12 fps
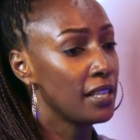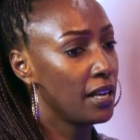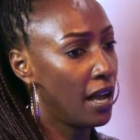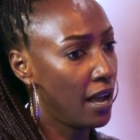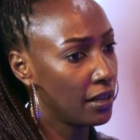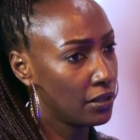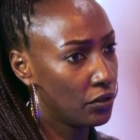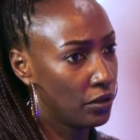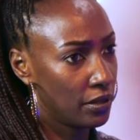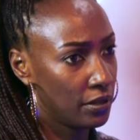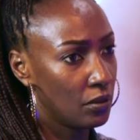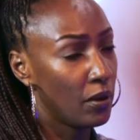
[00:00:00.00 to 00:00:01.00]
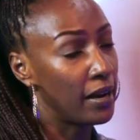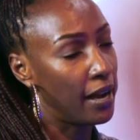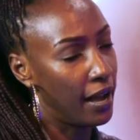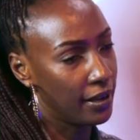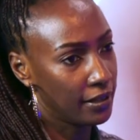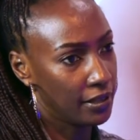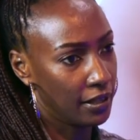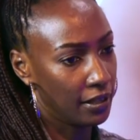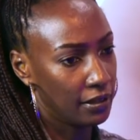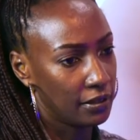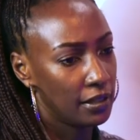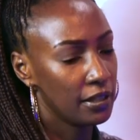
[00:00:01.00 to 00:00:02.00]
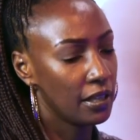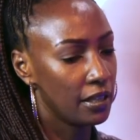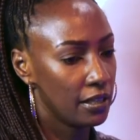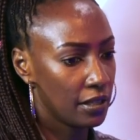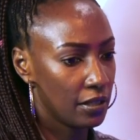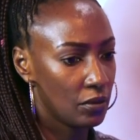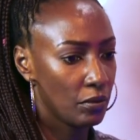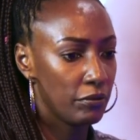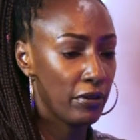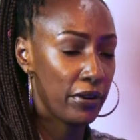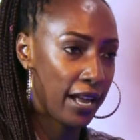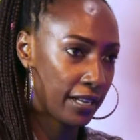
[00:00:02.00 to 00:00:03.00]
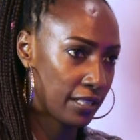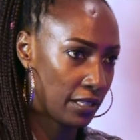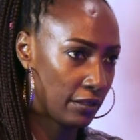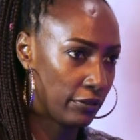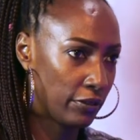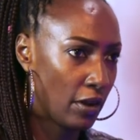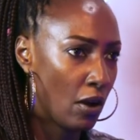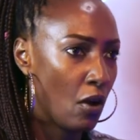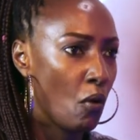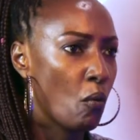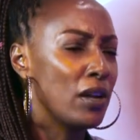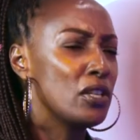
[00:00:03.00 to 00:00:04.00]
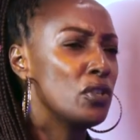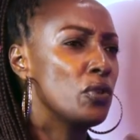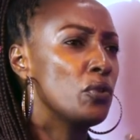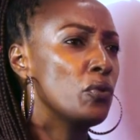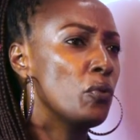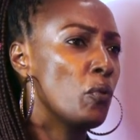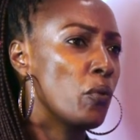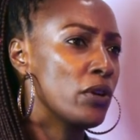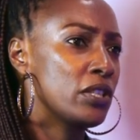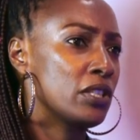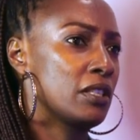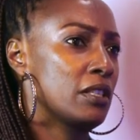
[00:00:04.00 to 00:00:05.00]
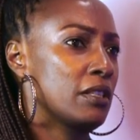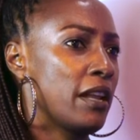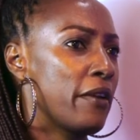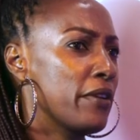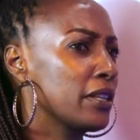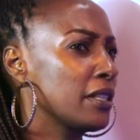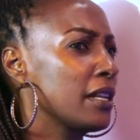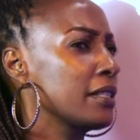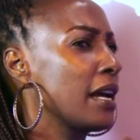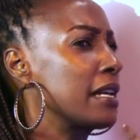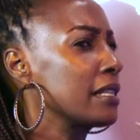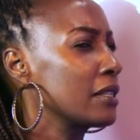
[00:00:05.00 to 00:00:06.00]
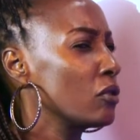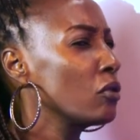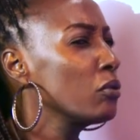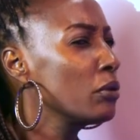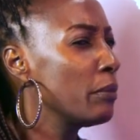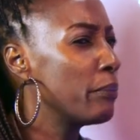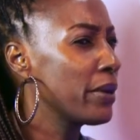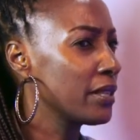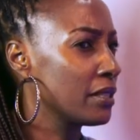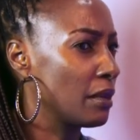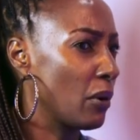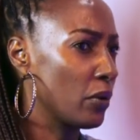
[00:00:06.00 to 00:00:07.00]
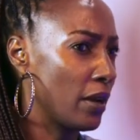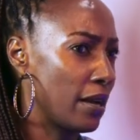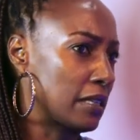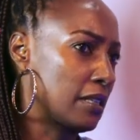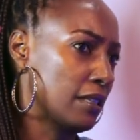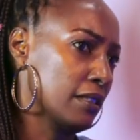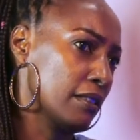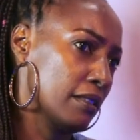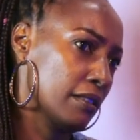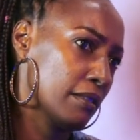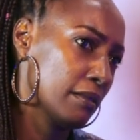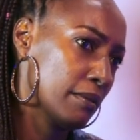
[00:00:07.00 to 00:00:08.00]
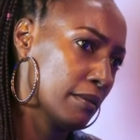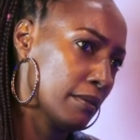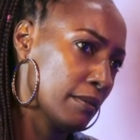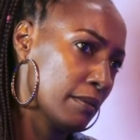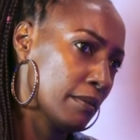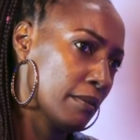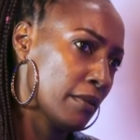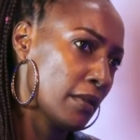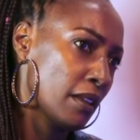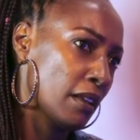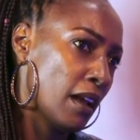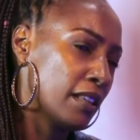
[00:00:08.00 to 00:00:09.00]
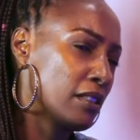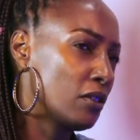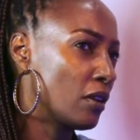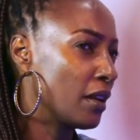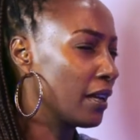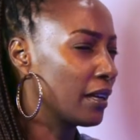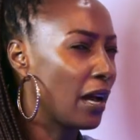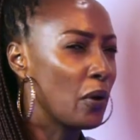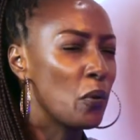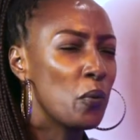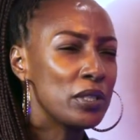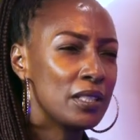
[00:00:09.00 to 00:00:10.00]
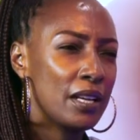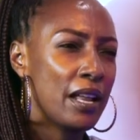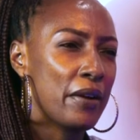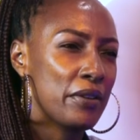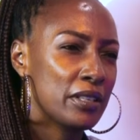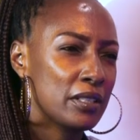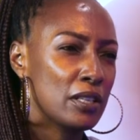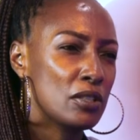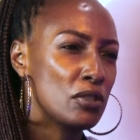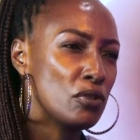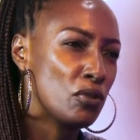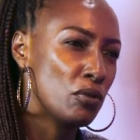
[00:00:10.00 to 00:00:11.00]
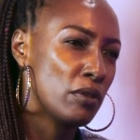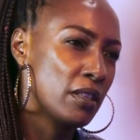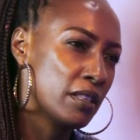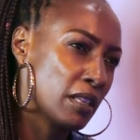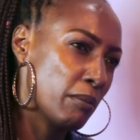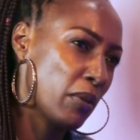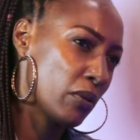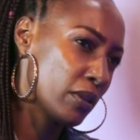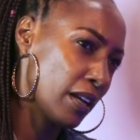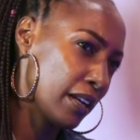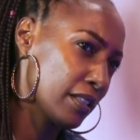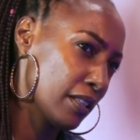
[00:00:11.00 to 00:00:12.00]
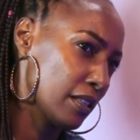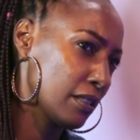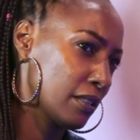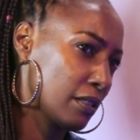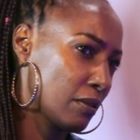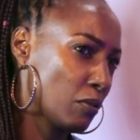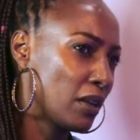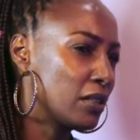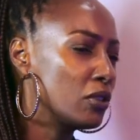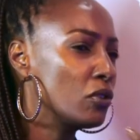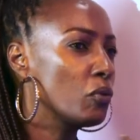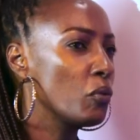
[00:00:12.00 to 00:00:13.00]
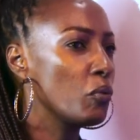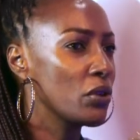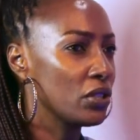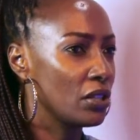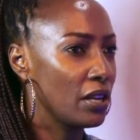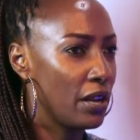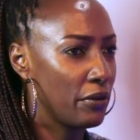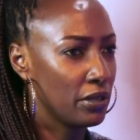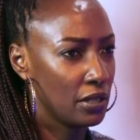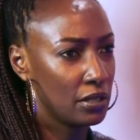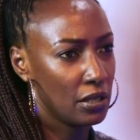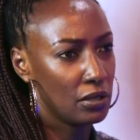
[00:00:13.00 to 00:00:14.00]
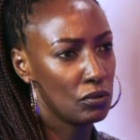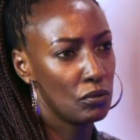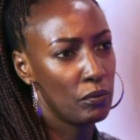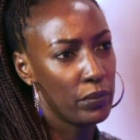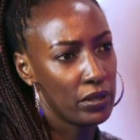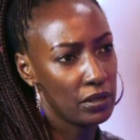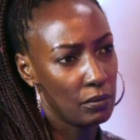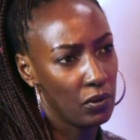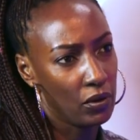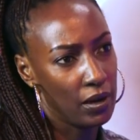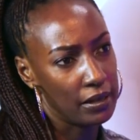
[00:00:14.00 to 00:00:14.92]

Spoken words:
as an actress or an actor in the industry, very active, what do you wish directors understood best about actors? As in, you're like, I wish the directors knew this about actors. What do you wish the directors understood best about